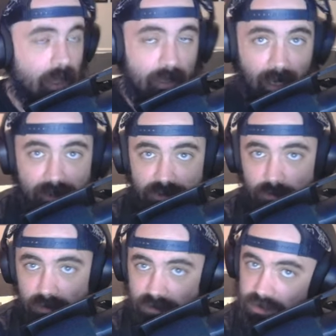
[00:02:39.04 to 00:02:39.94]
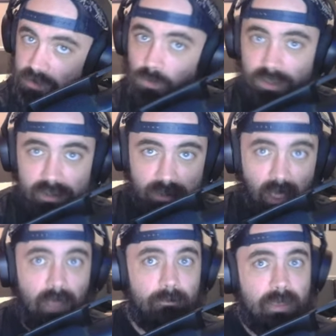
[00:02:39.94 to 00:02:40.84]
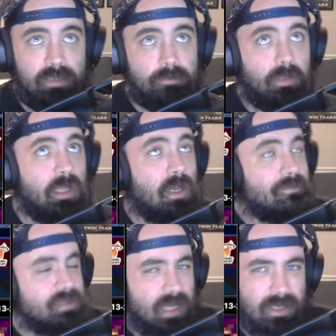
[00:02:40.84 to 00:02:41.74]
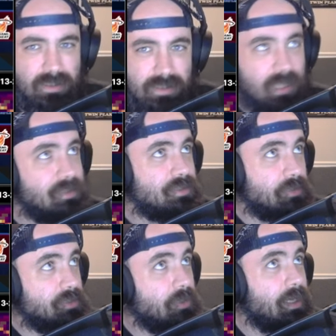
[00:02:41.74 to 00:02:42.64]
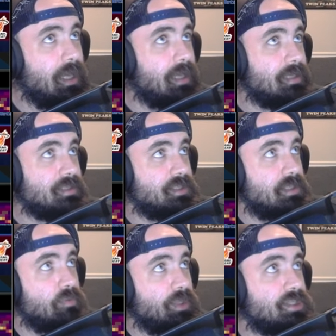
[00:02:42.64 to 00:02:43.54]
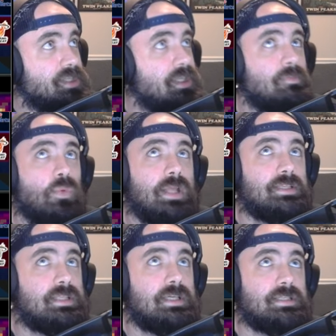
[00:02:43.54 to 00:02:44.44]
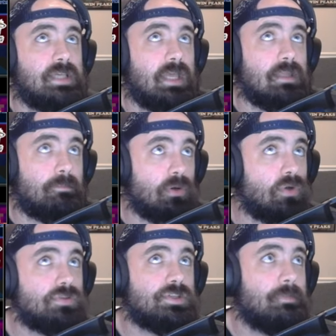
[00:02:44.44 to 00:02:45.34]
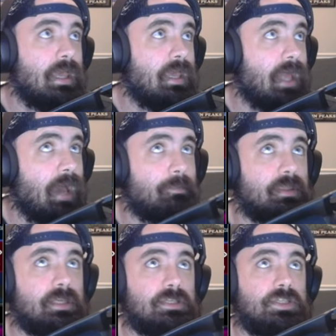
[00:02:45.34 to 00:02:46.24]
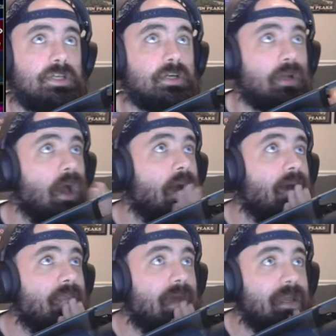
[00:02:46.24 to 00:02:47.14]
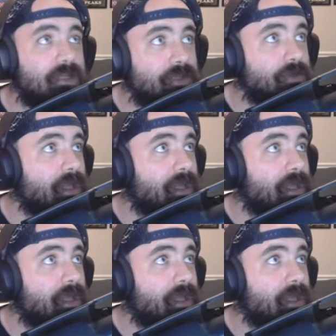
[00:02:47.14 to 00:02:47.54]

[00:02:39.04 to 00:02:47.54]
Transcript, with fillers: And as you can see, we did not make the playoffs yet again, so let's go ahead and see which team wins this. Can the Bulls make it happen this year? They do.